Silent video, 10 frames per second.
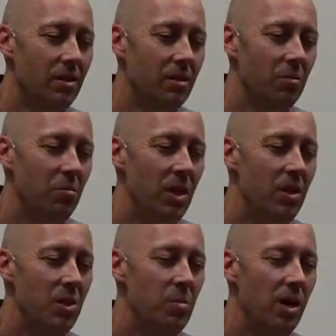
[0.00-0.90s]
May
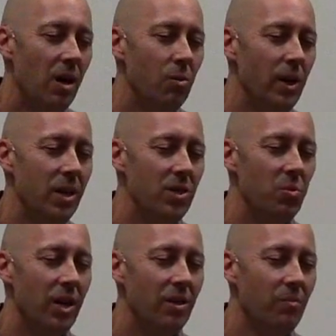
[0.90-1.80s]
this be our way as
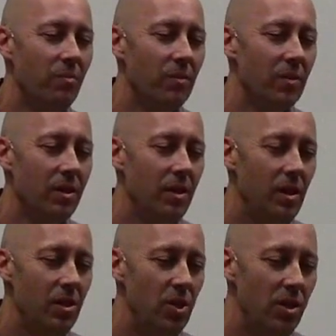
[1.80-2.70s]
well.
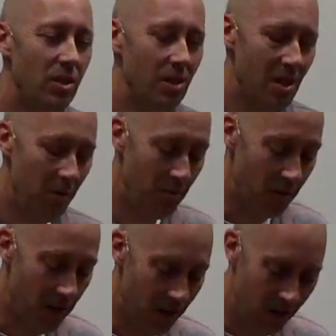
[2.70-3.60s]
In Jesus' name we
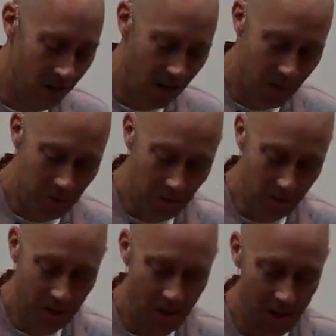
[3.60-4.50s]
pray, and all God's people
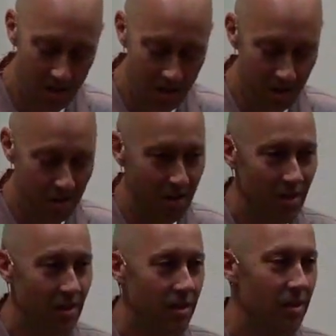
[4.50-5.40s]
said,
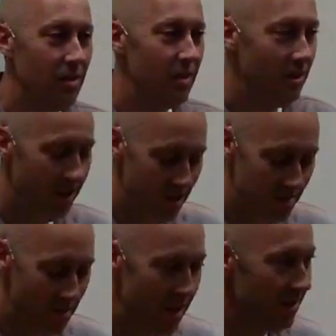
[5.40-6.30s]
Amen.
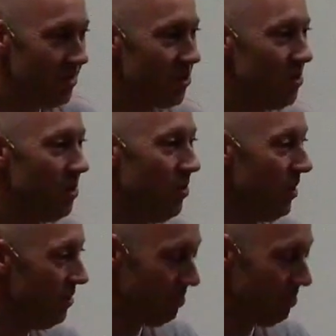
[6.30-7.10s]
Amen. Sue and